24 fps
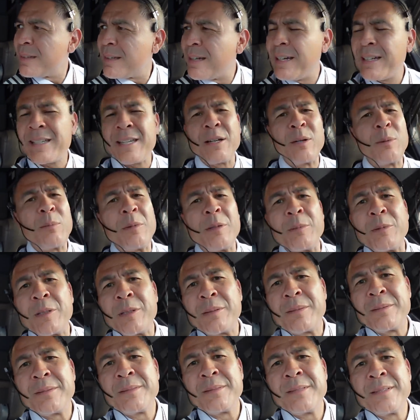I can't remember.
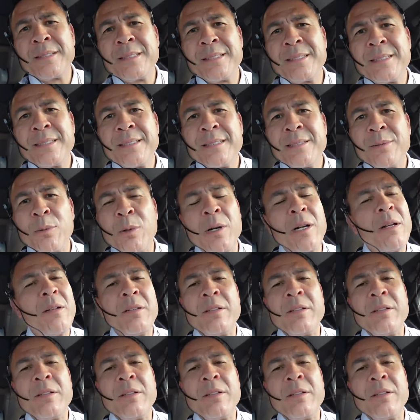Well,